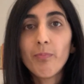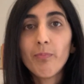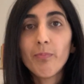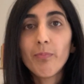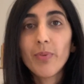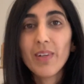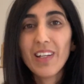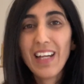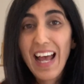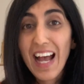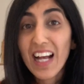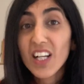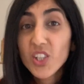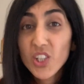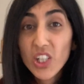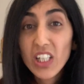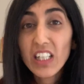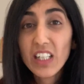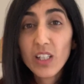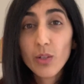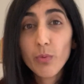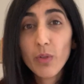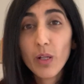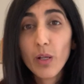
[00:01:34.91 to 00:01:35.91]
but
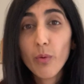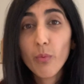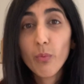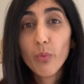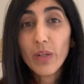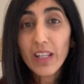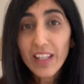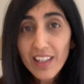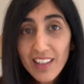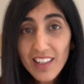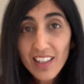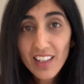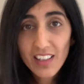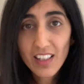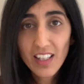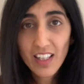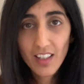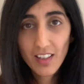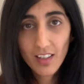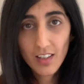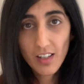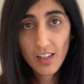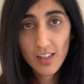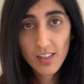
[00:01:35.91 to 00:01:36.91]
actually we're
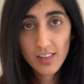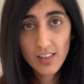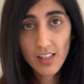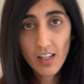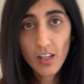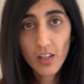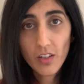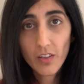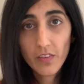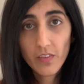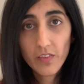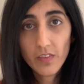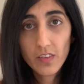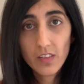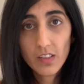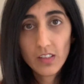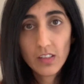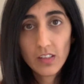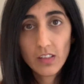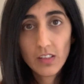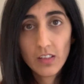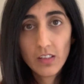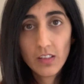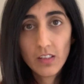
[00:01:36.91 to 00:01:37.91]
weakening ourselves.
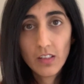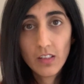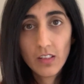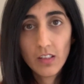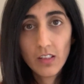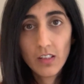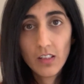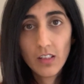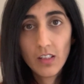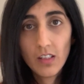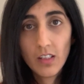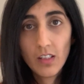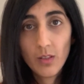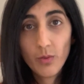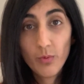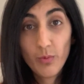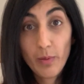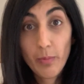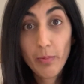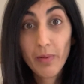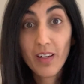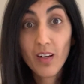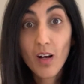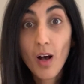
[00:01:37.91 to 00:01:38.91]
We're
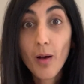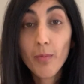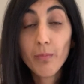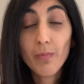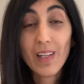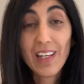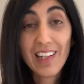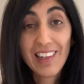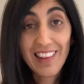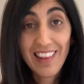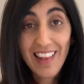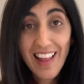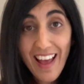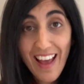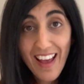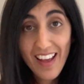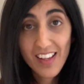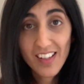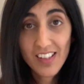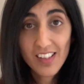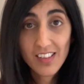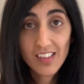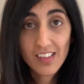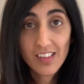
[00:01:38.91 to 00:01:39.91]
becoming
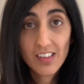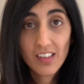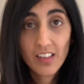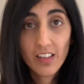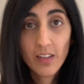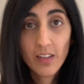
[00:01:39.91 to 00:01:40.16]
less.